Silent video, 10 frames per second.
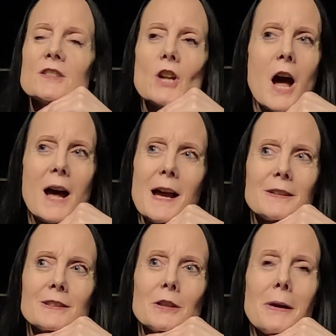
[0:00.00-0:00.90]
No,
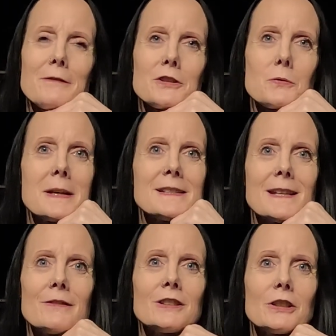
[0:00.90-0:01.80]
after
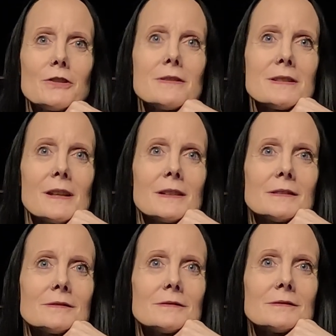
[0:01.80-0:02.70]
27 years,
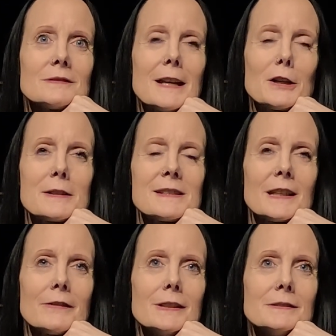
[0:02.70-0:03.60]
I kind of got
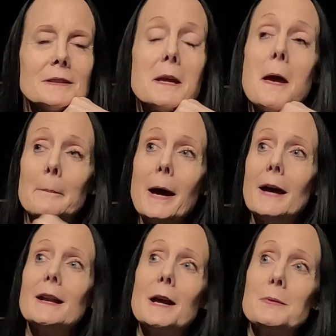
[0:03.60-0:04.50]
sick of it.
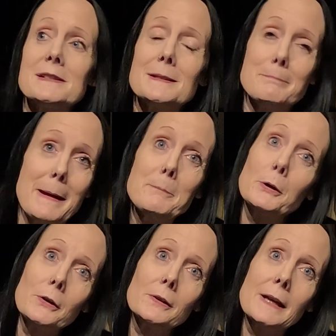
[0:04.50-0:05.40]
But I was a
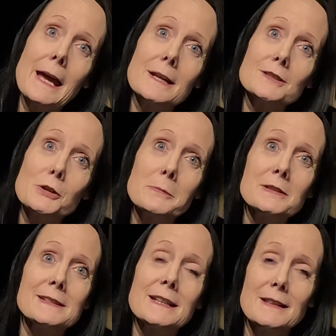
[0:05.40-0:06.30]
member at
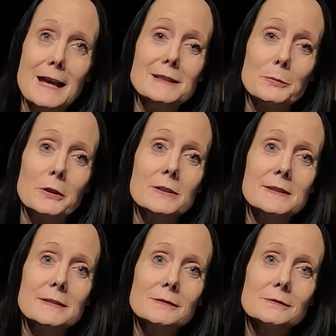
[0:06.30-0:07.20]
Terminal City
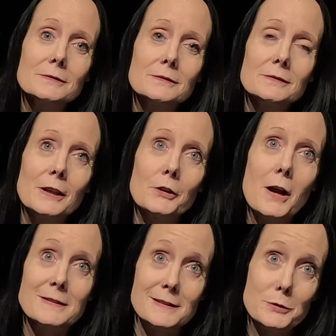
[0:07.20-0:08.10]
Glassworks
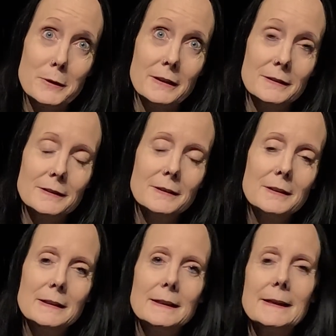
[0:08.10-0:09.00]
across the street.
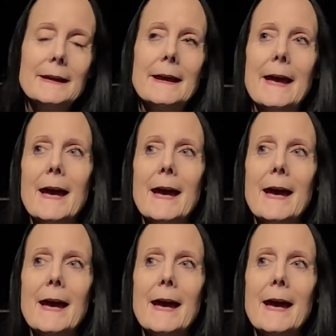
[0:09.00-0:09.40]
Mm-hmm.